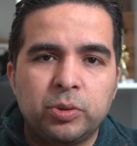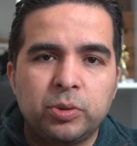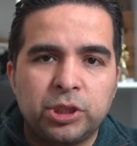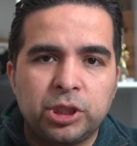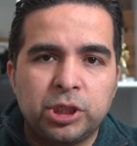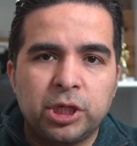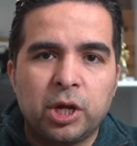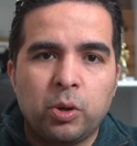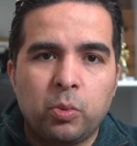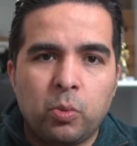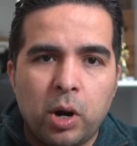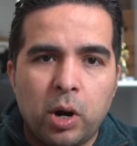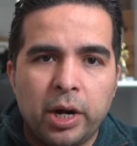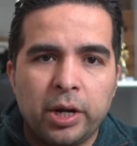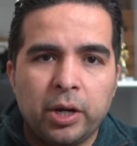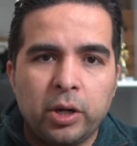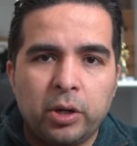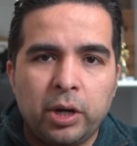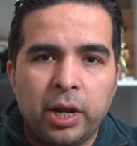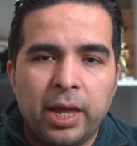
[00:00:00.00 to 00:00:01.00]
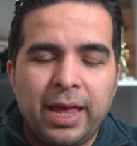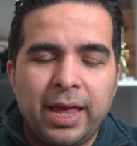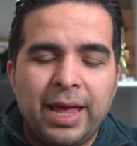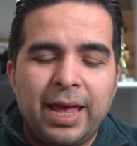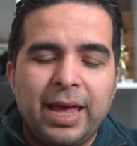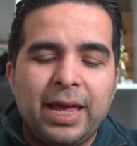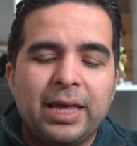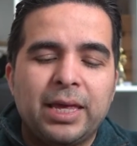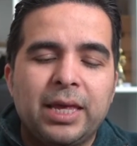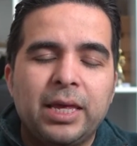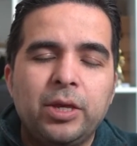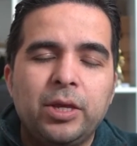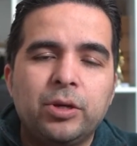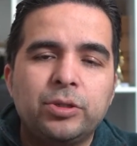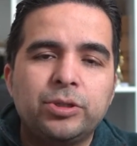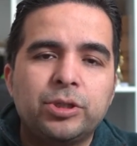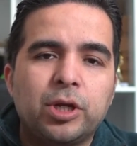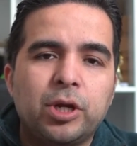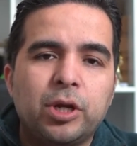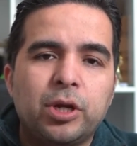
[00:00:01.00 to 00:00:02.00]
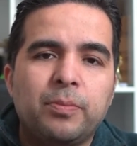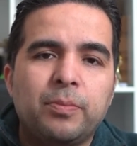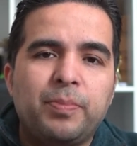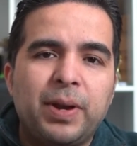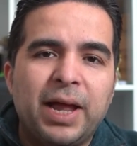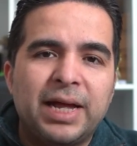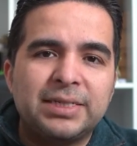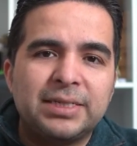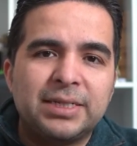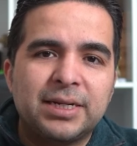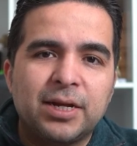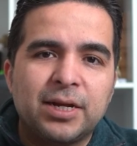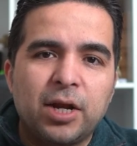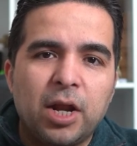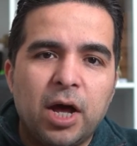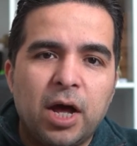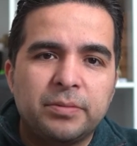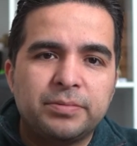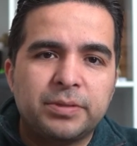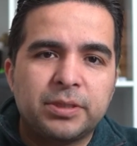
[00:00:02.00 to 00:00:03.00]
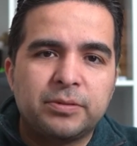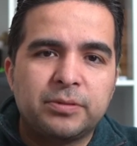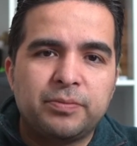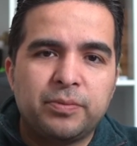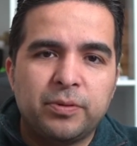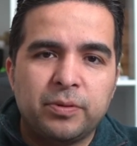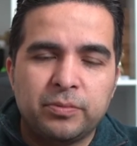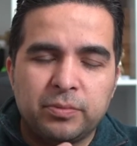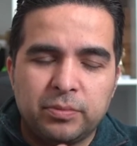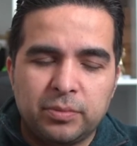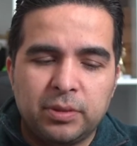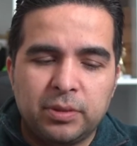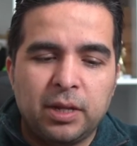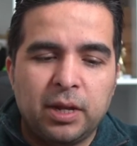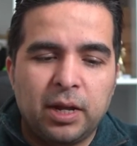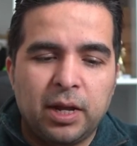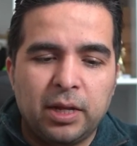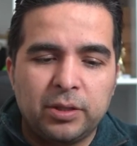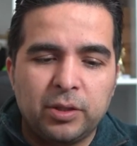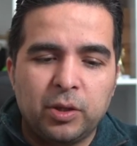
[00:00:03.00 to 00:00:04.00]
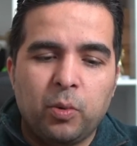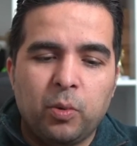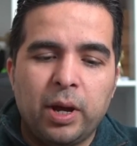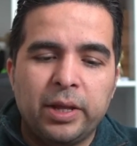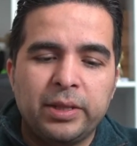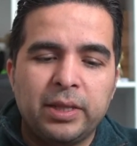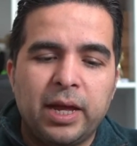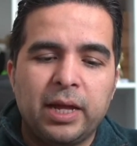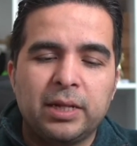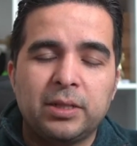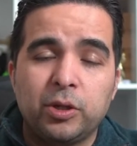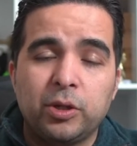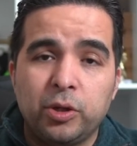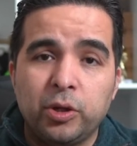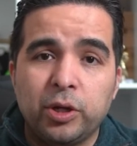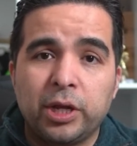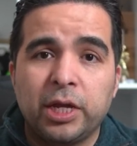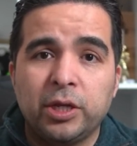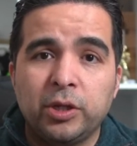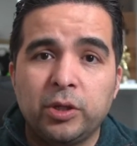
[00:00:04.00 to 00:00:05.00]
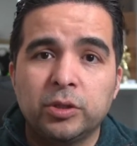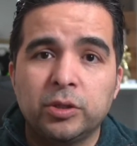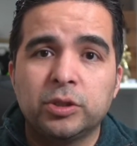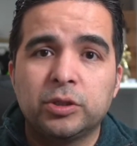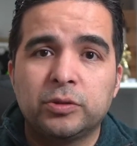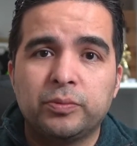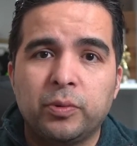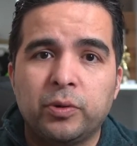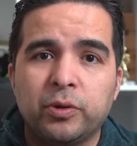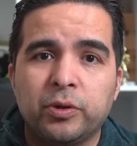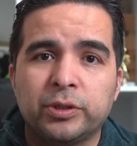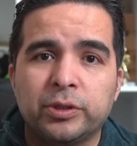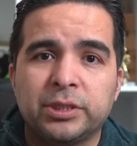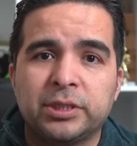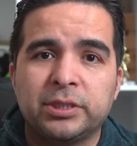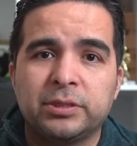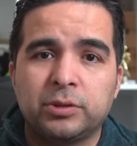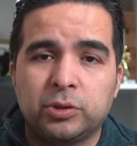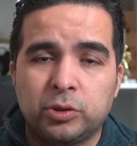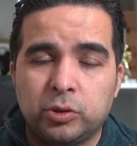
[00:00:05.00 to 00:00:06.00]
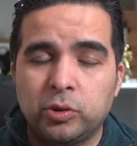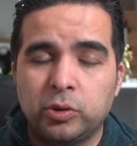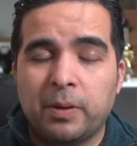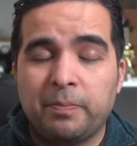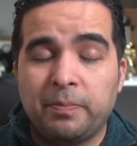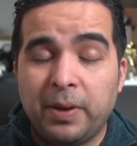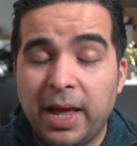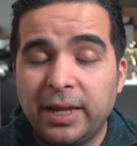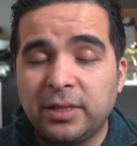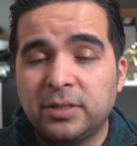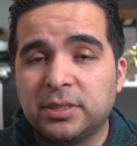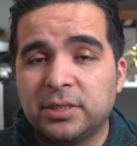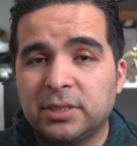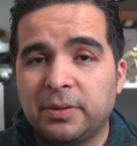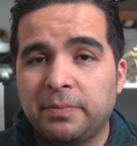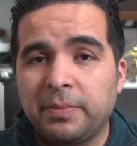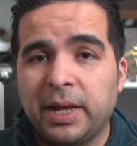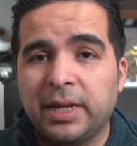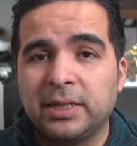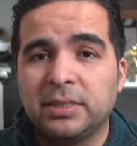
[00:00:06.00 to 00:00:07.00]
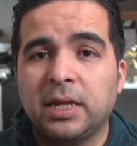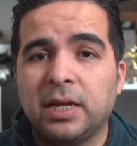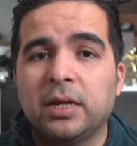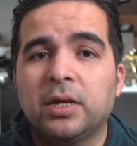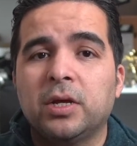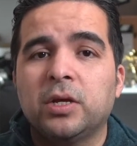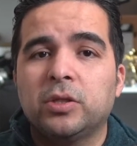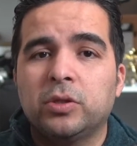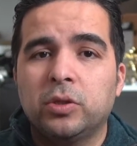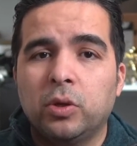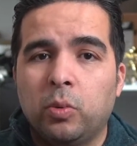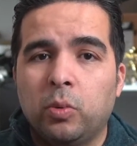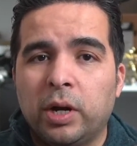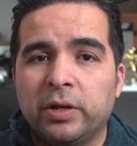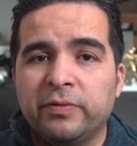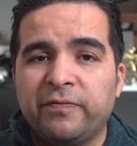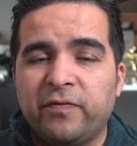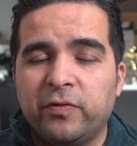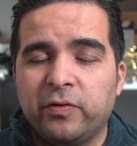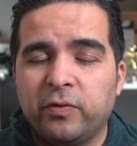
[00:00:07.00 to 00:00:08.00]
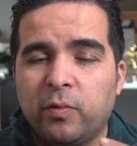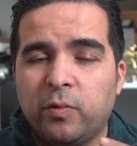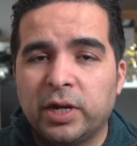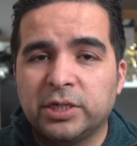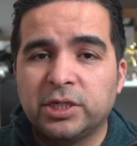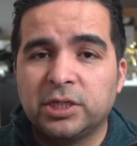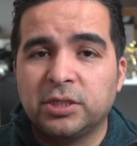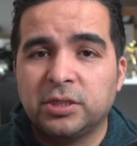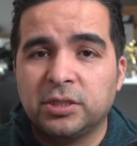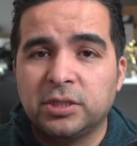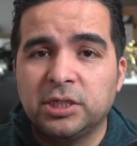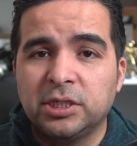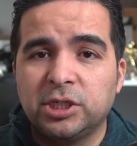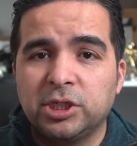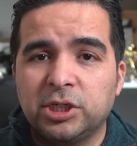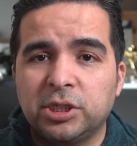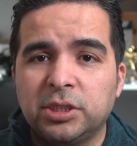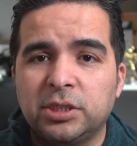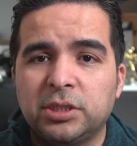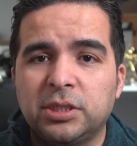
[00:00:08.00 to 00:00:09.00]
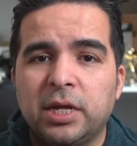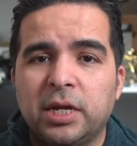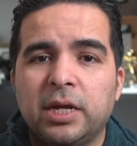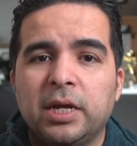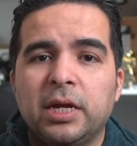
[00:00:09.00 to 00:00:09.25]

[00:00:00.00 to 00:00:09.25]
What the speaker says: with chicken wire. He used plastic gloves, from the one that you can use for this to apply the cement, the one for washing the dishes,